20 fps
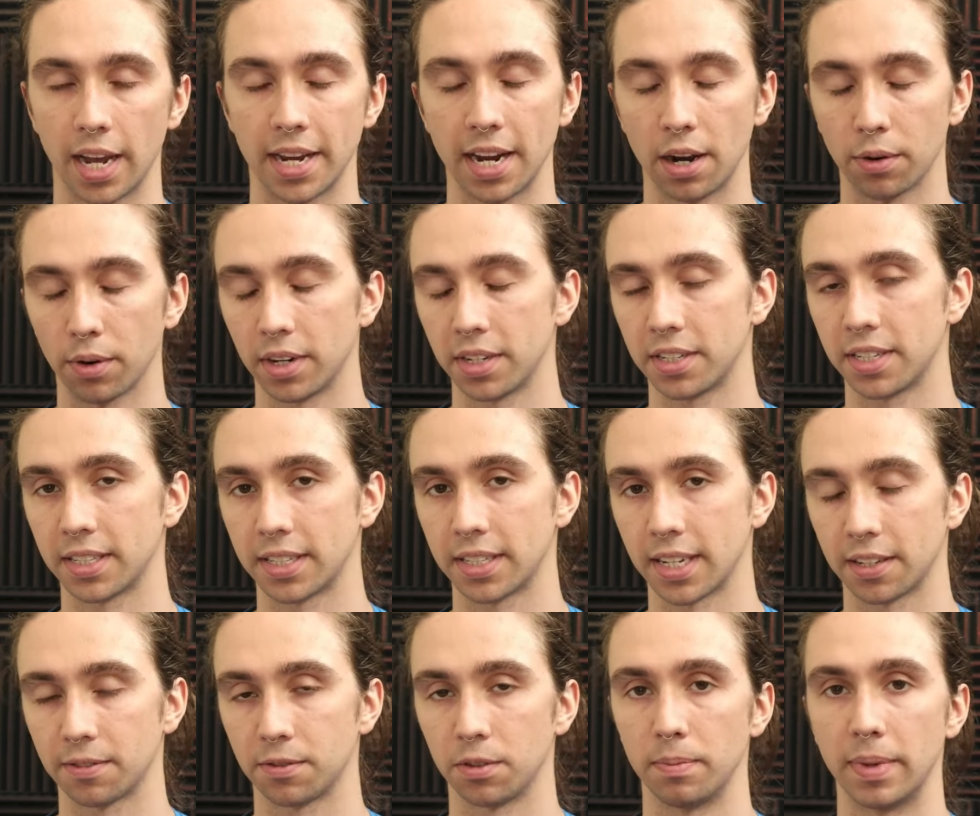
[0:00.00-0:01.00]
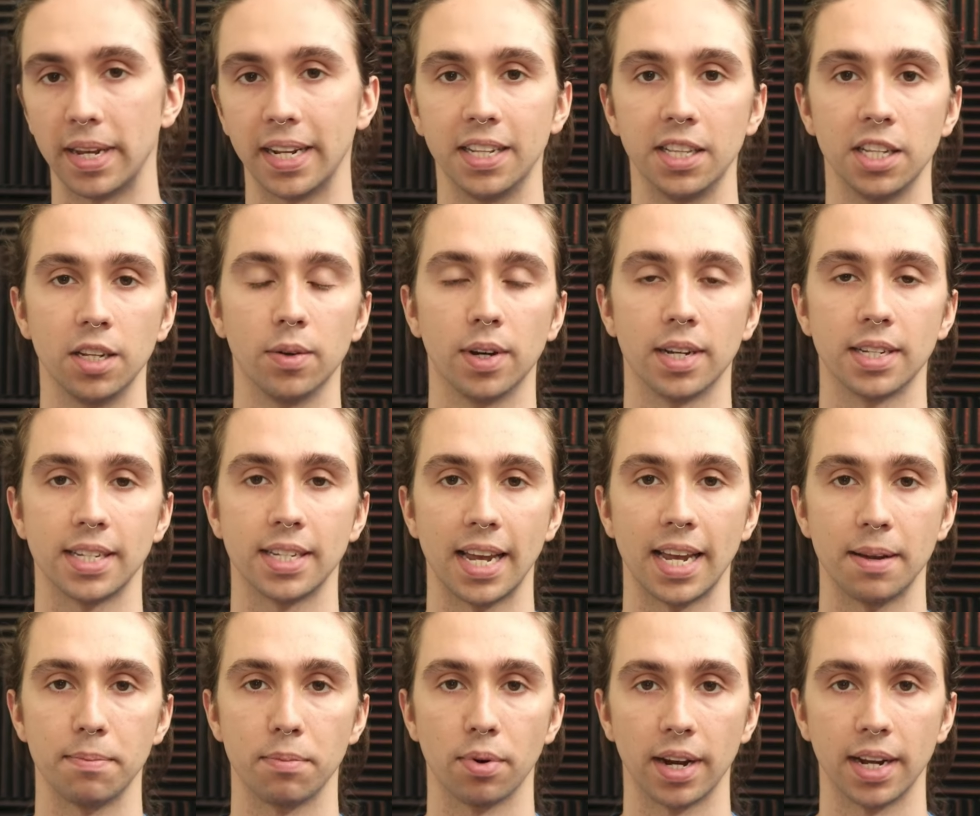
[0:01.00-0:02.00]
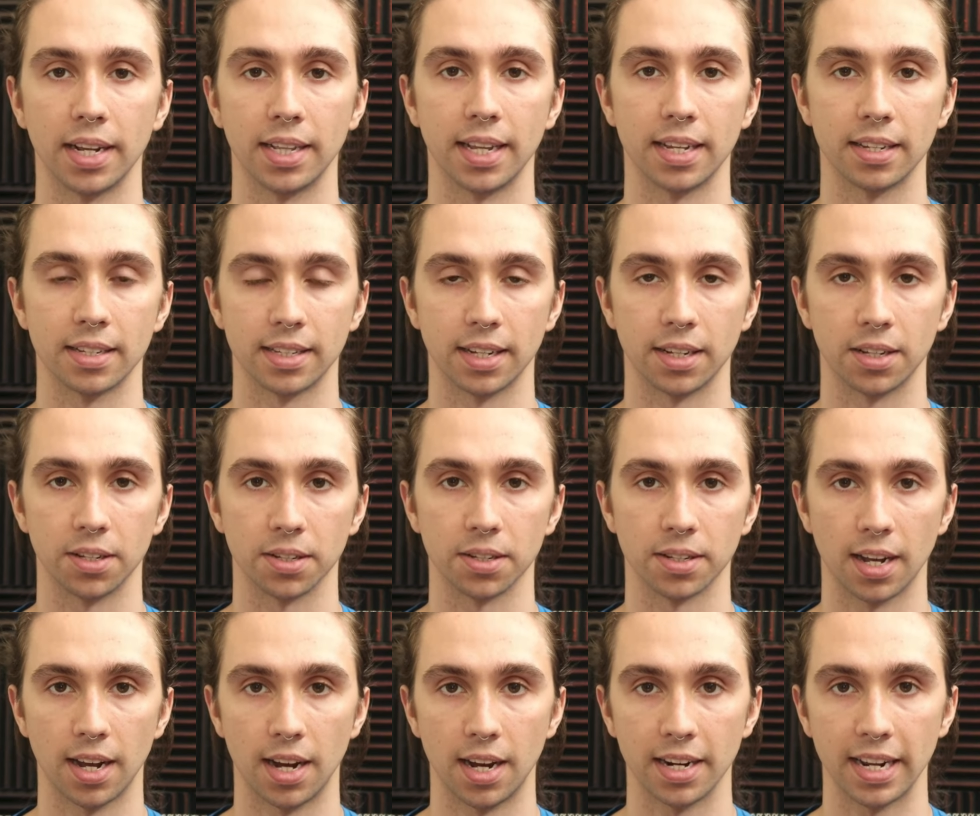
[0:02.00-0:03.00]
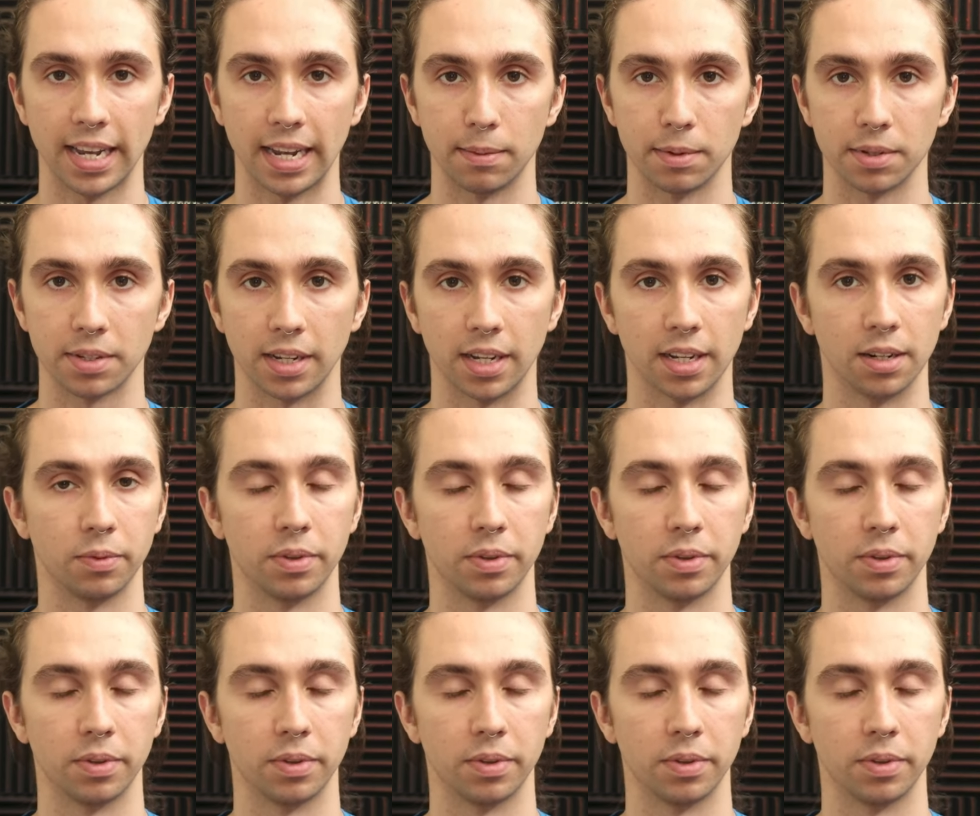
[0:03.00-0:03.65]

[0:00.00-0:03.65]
I now run a successful Made in the U S A brand that sells on Amazon.